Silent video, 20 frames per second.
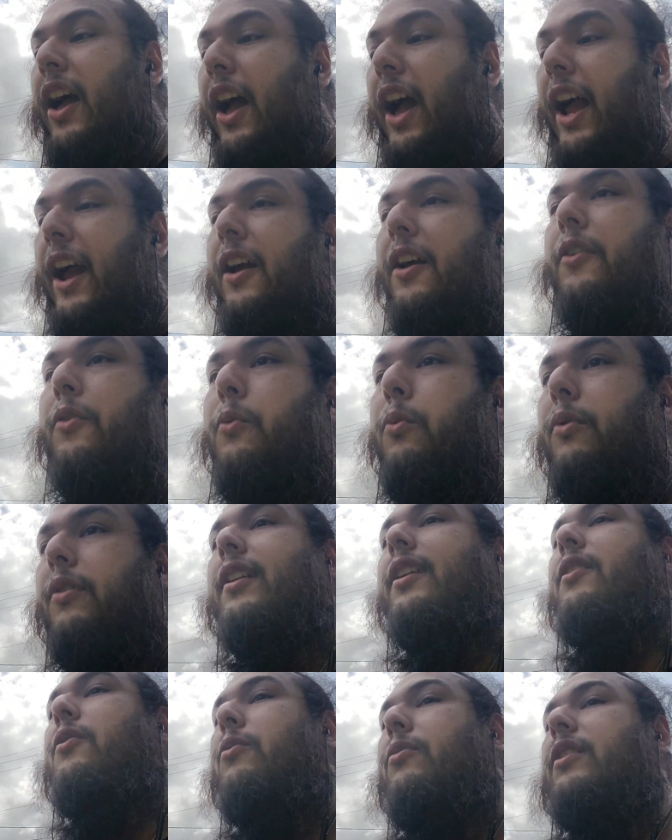I
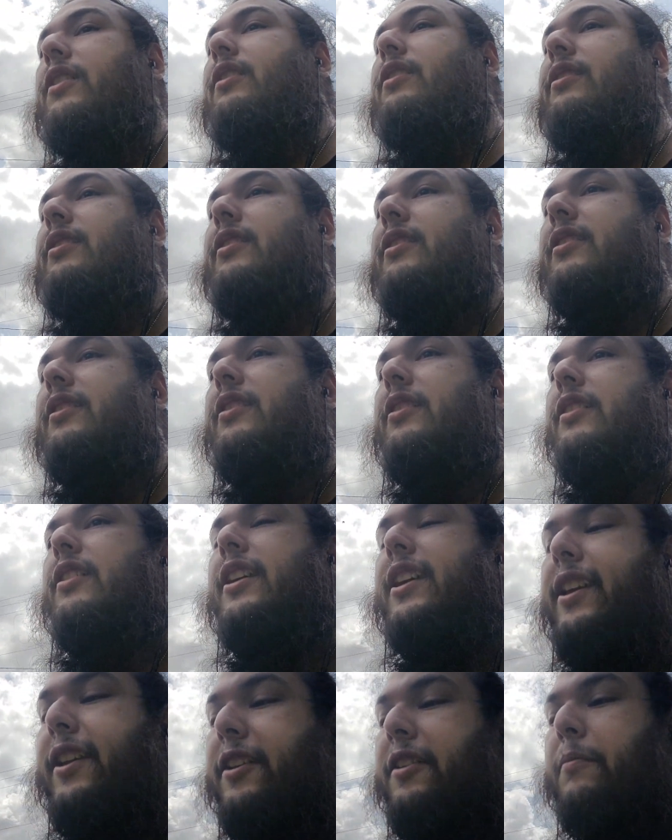really wish
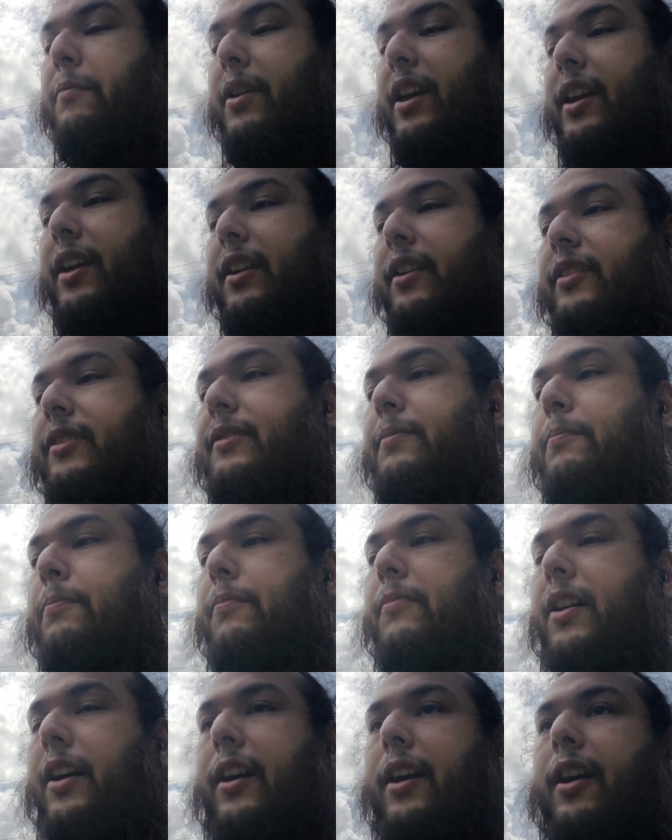he can make a
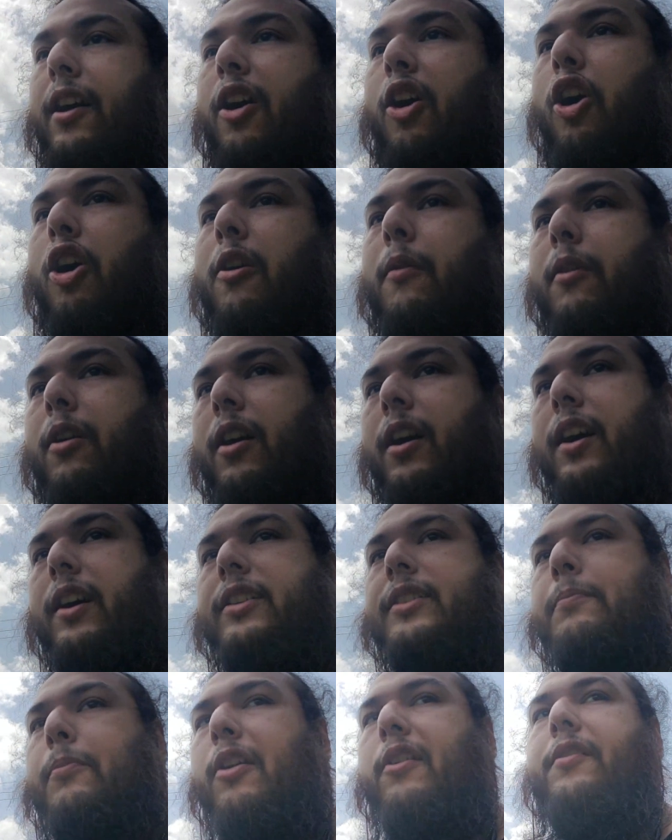uh, a
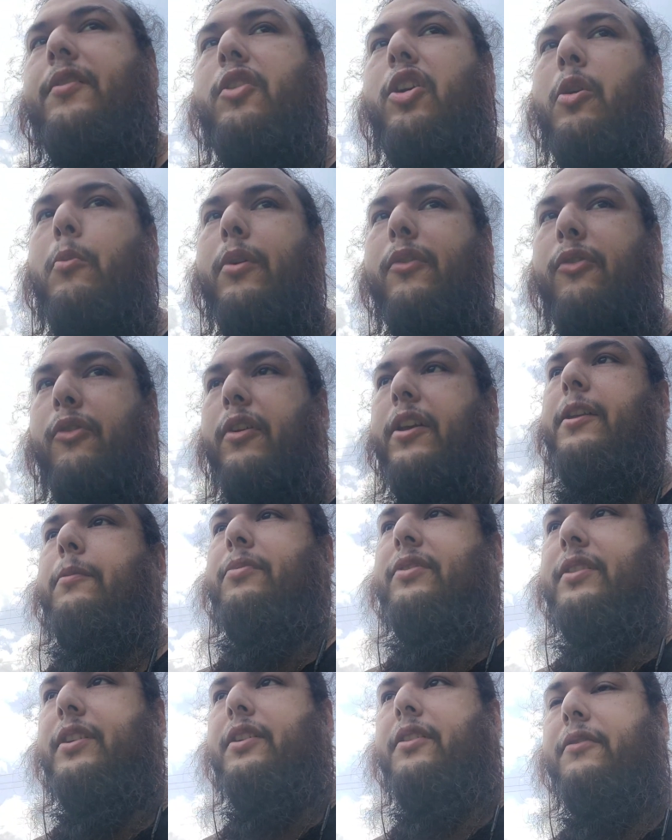Spartan armor for
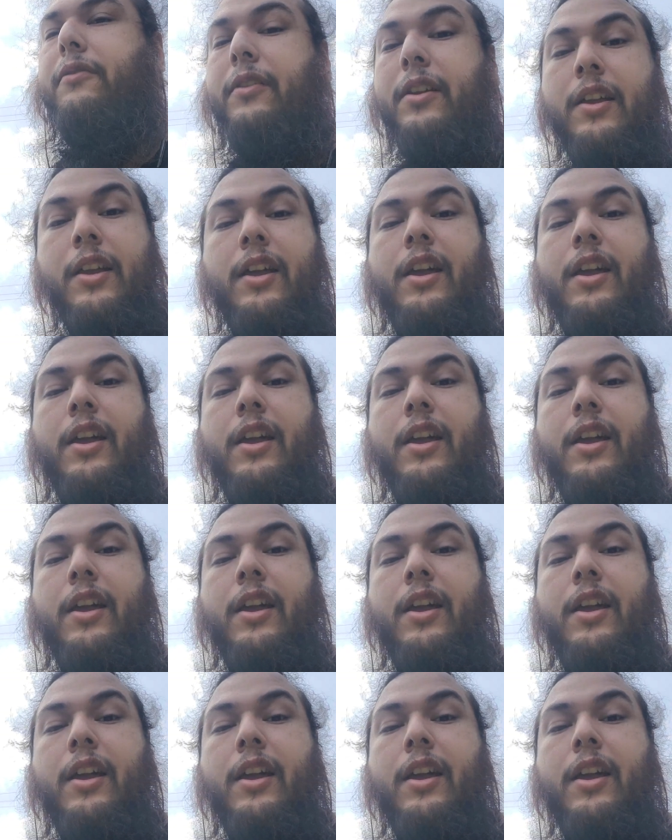himself